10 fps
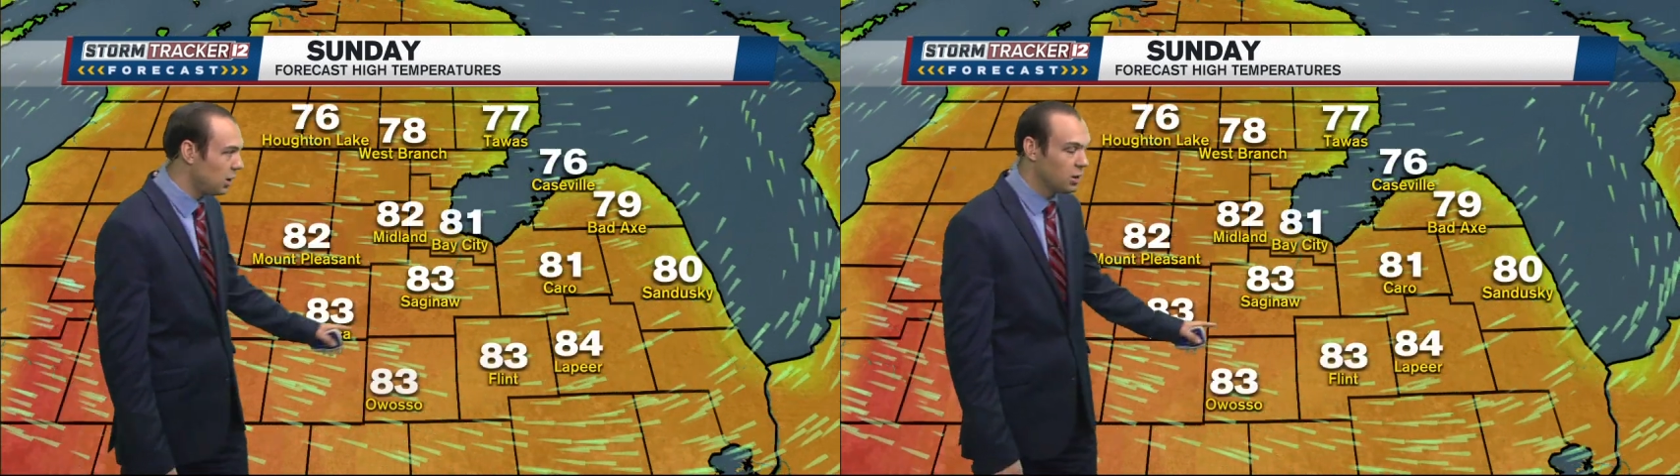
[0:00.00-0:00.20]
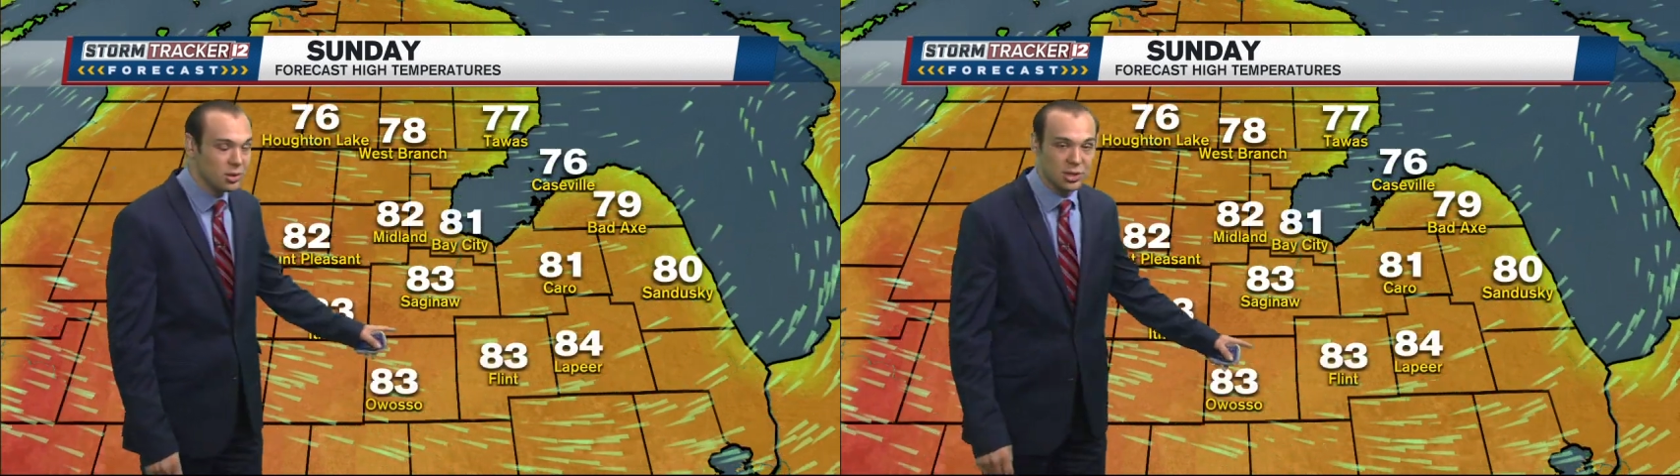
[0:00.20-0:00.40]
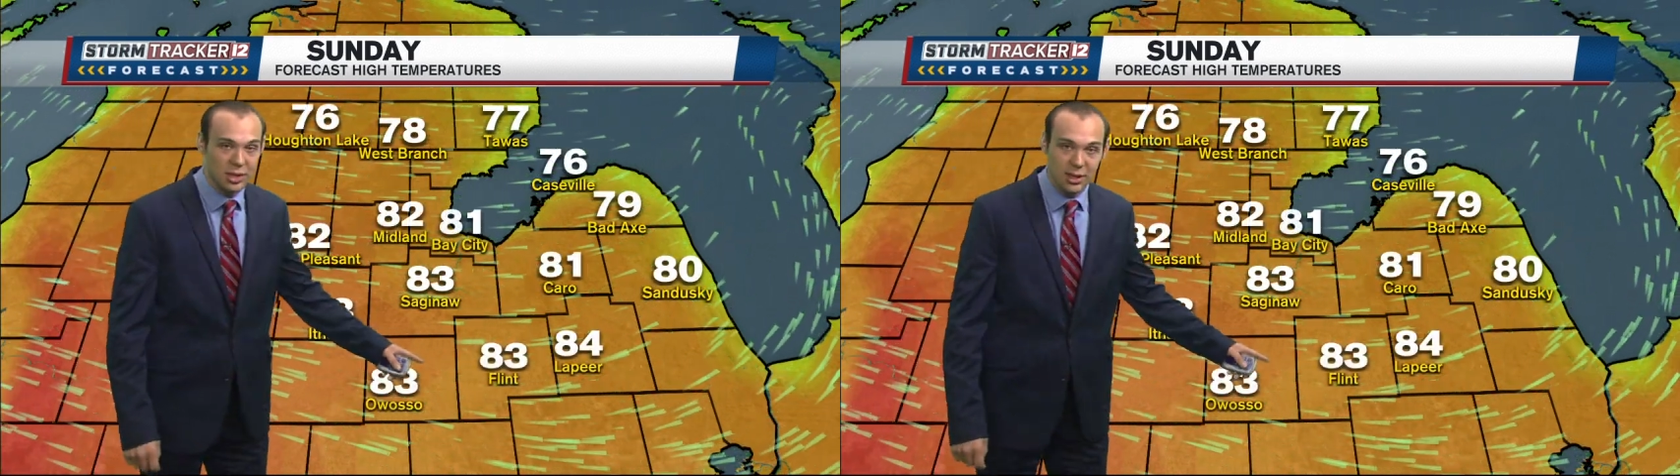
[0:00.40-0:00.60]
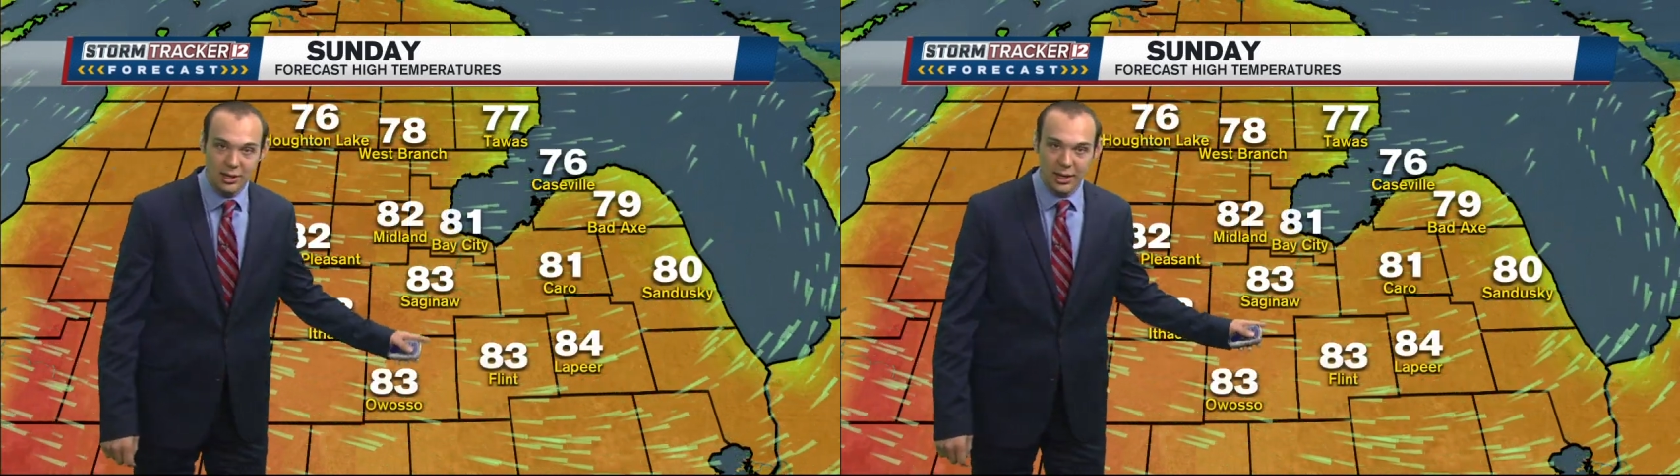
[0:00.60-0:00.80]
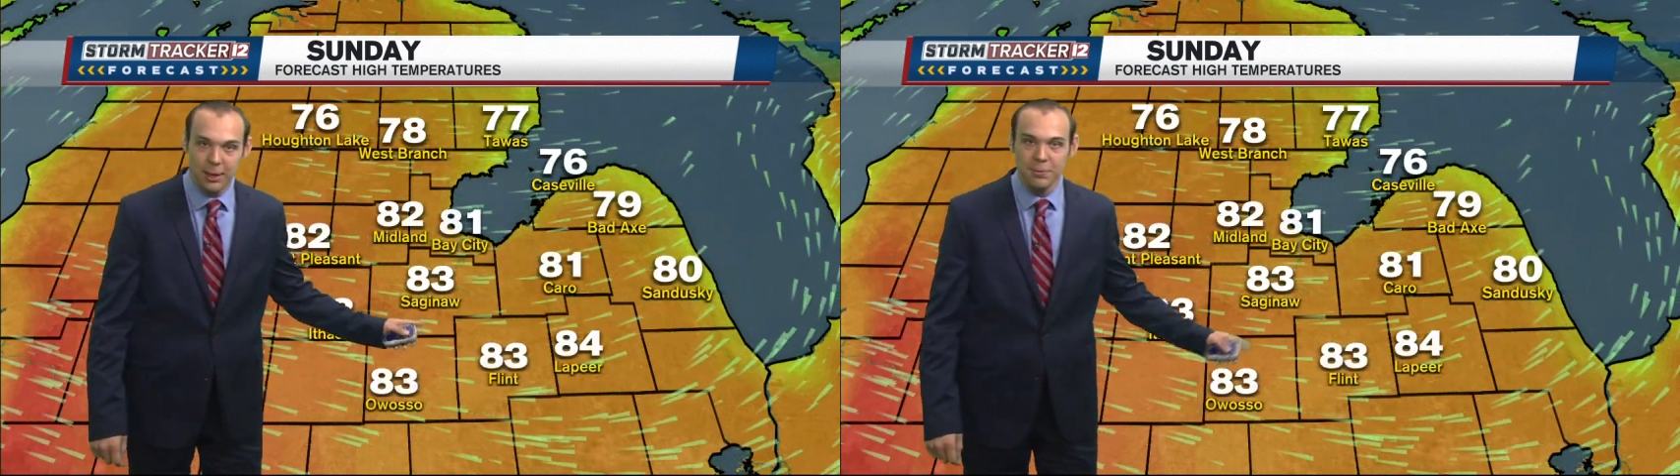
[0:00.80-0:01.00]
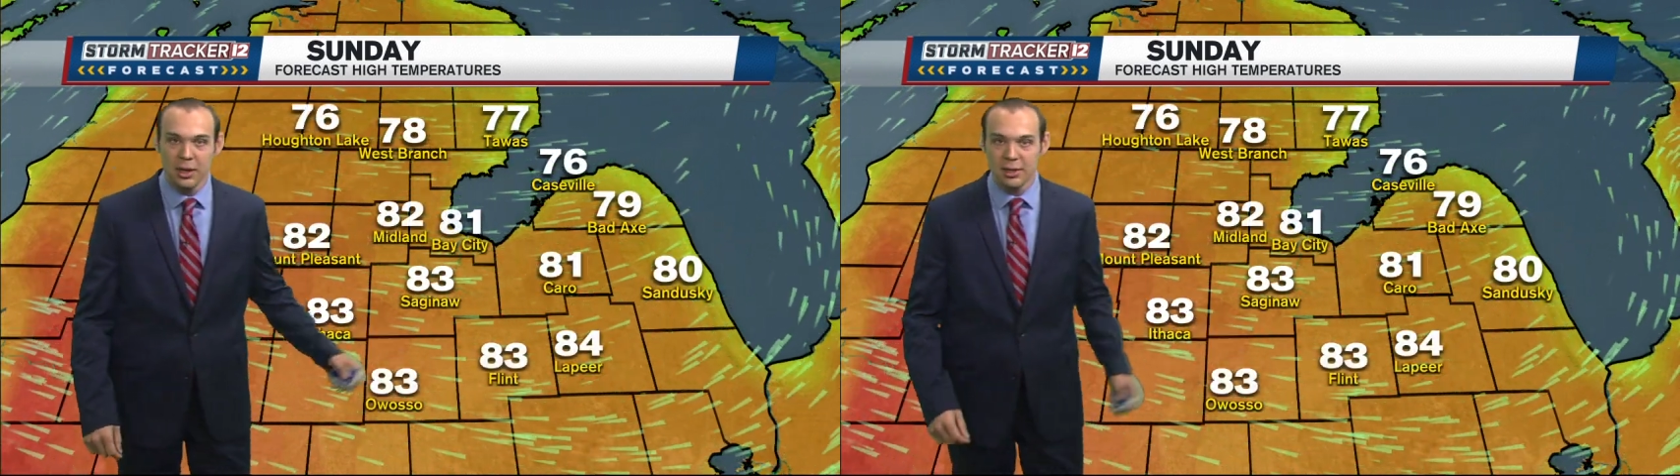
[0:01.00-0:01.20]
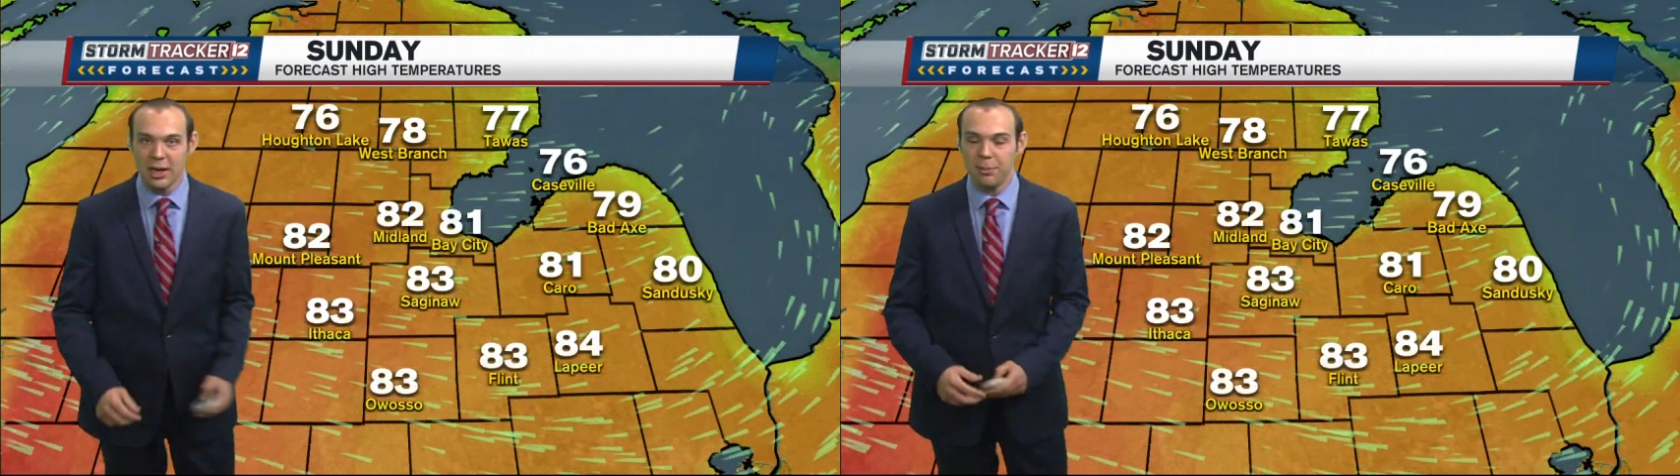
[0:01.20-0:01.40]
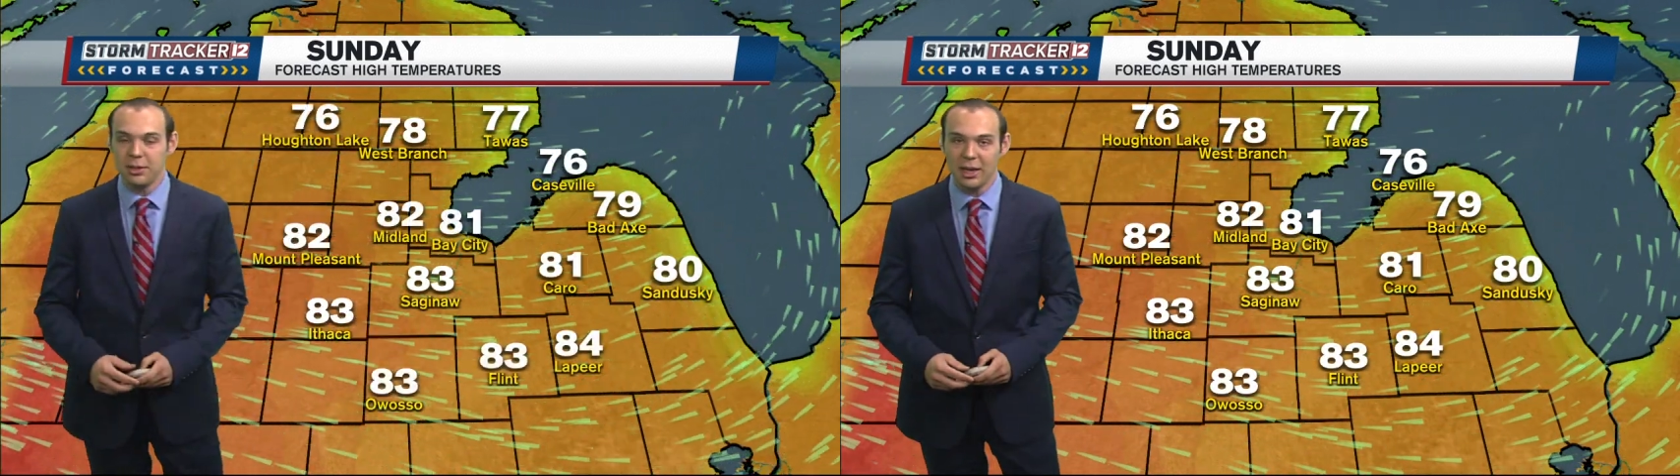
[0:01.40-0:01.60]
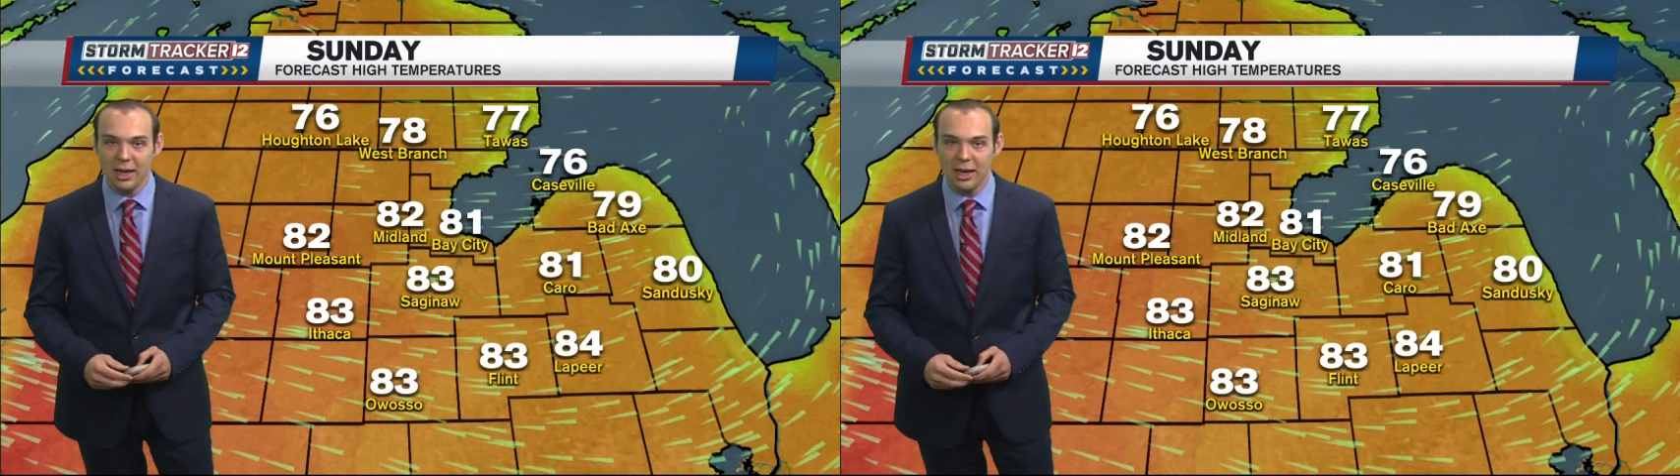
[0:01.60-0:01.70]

Here's Sunday topping